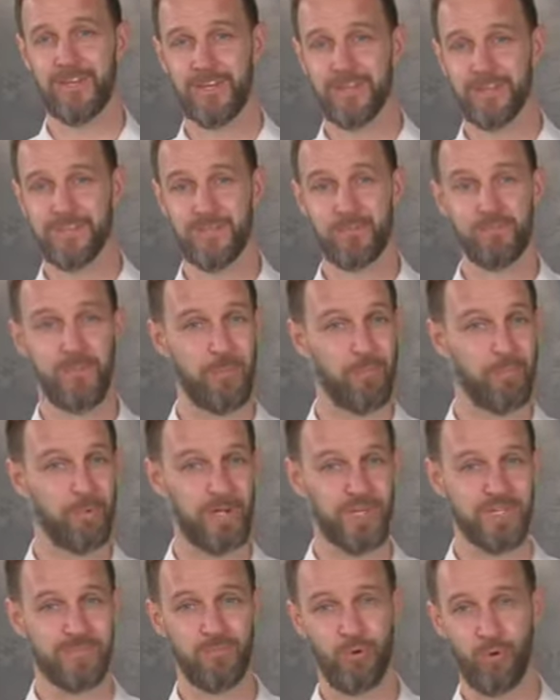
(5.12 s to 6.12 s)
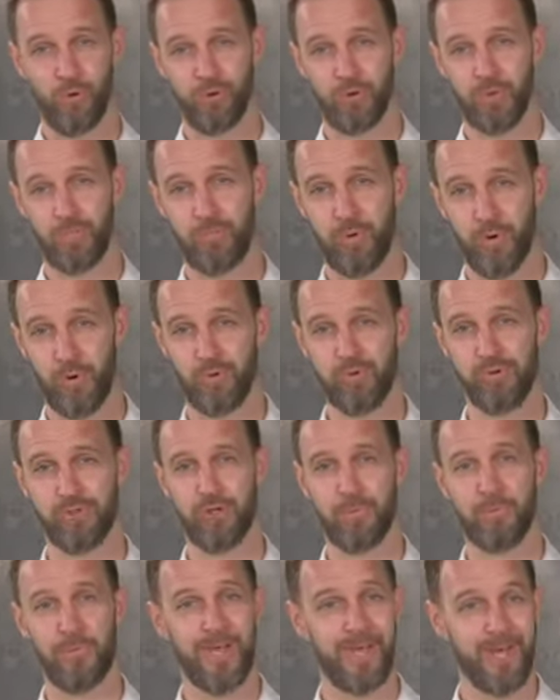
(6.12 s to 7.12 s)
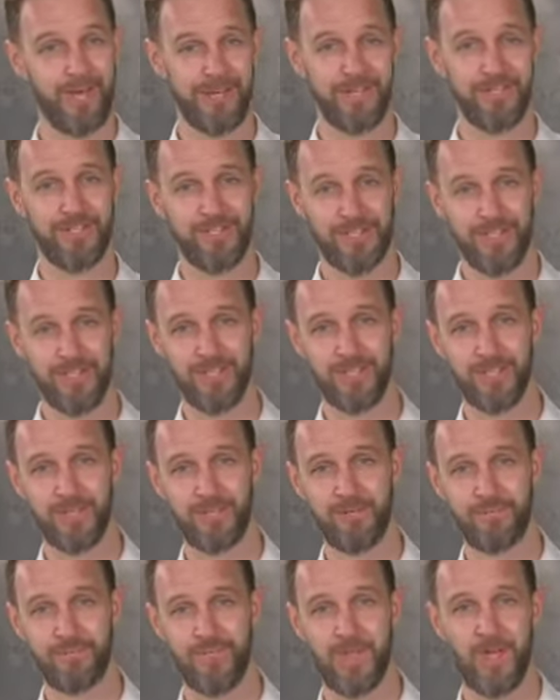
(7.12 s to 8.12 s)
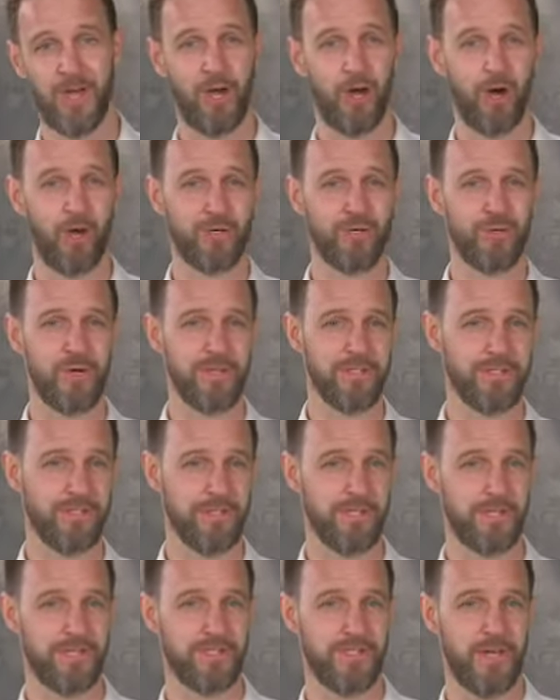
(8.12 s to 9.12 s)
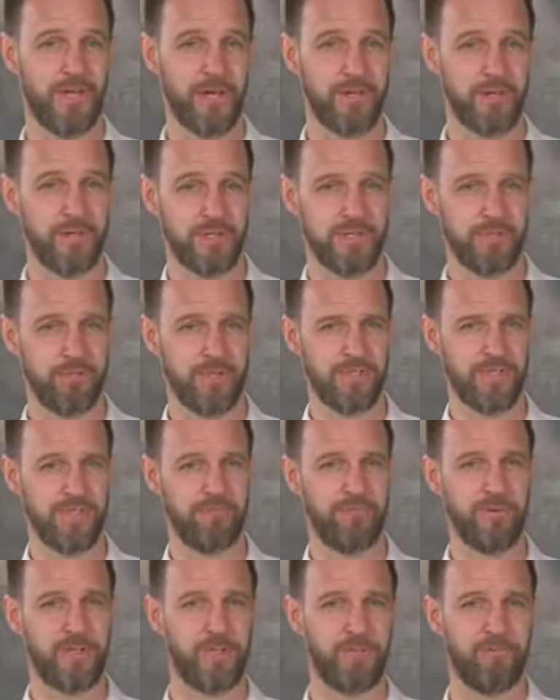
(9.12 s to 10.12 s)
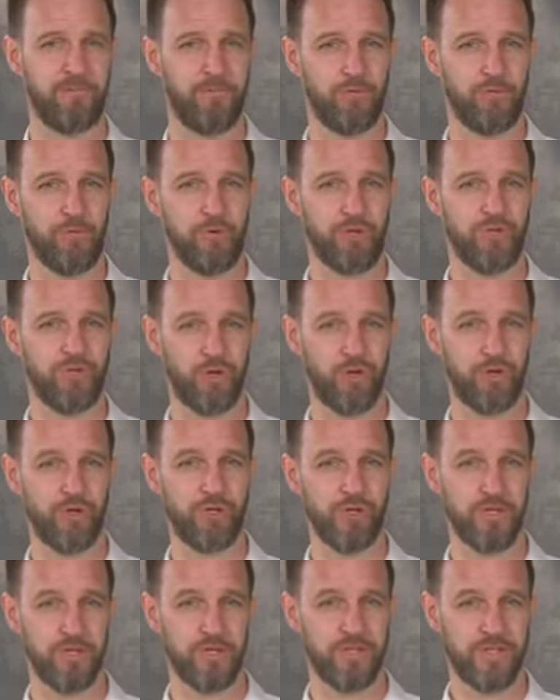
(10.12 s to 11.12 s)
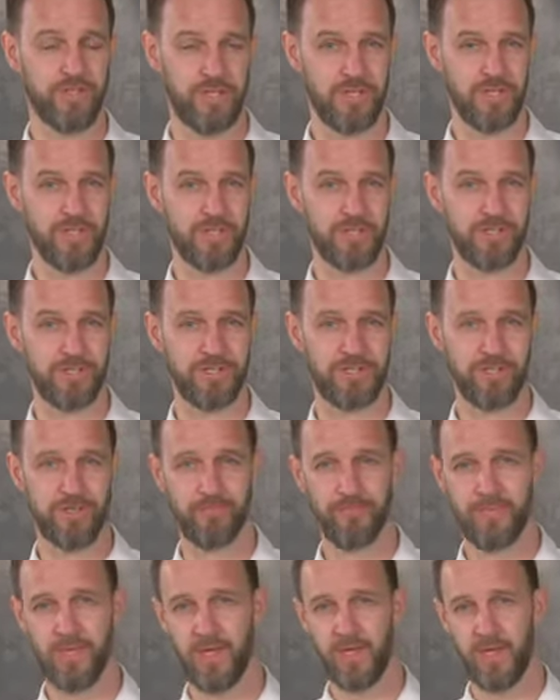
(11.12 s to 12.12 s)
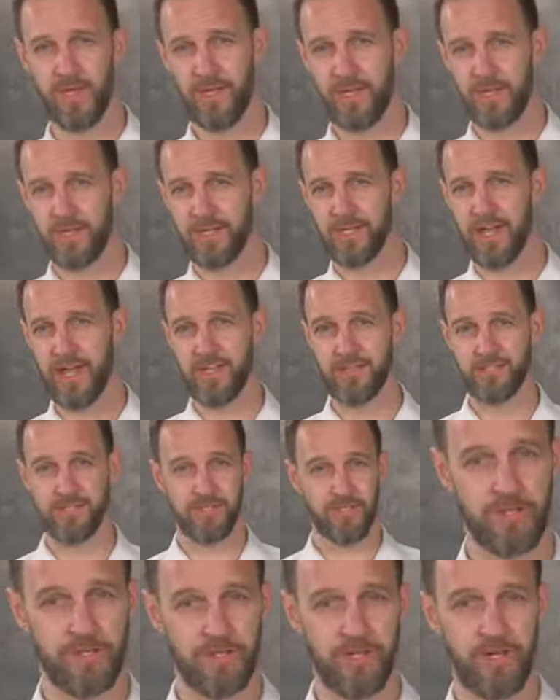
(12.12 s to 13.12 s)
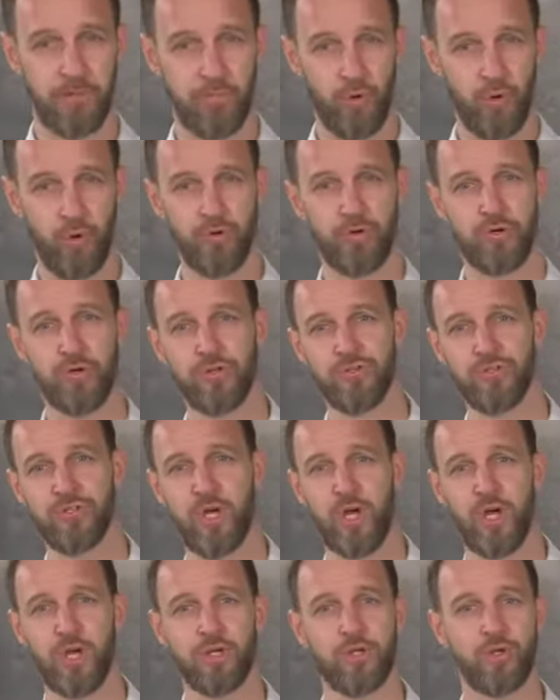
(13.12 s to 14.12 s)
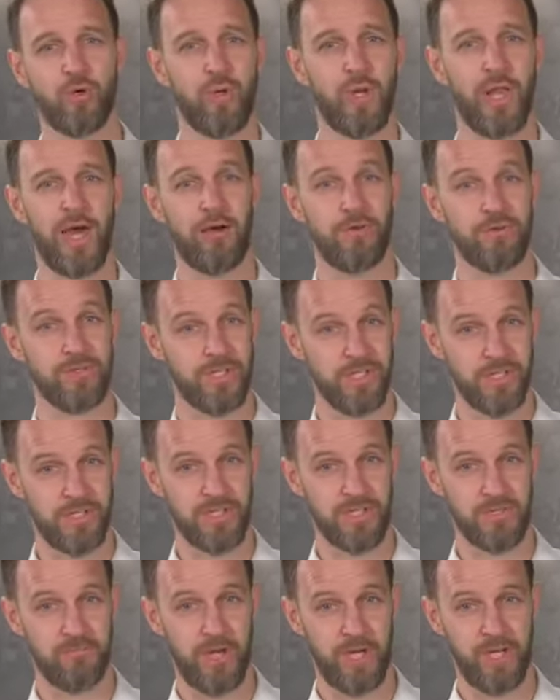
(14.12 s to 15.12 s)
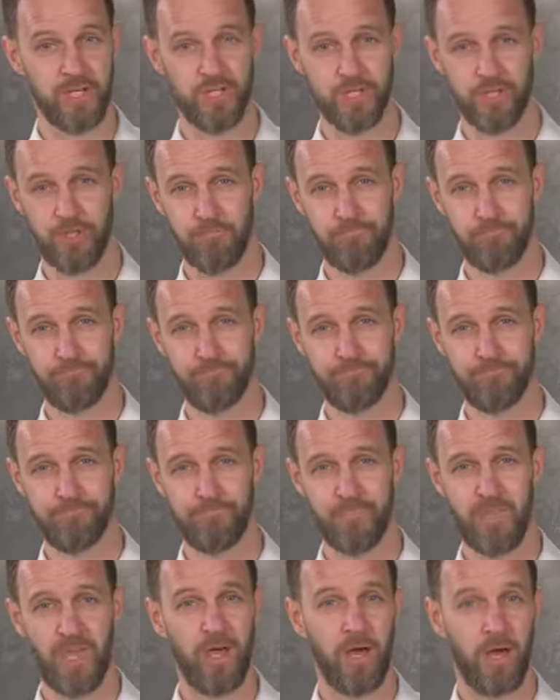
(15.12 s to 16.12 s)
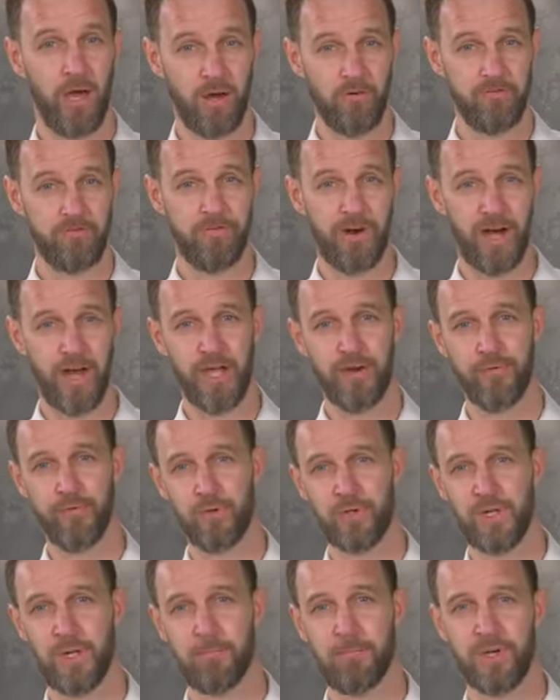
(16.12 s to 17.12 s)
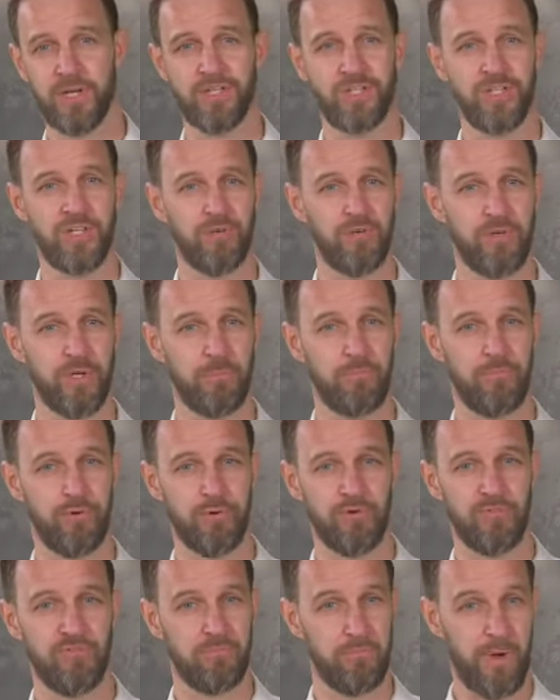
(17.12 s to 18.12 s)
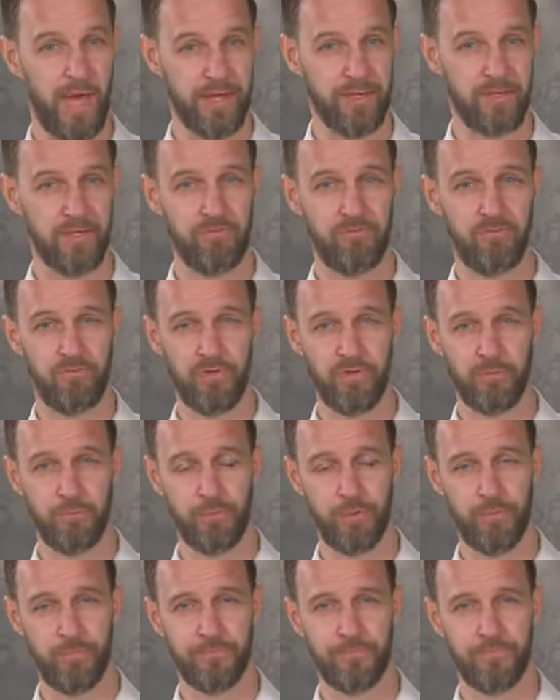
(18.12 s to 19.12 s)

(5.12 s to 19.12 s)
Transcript: is the Mepilex Border Post Op AG, a dressing designed specifically for surgical incisions. It has clear borders to allow skin inspection, a viral and bacterial-proof backing film,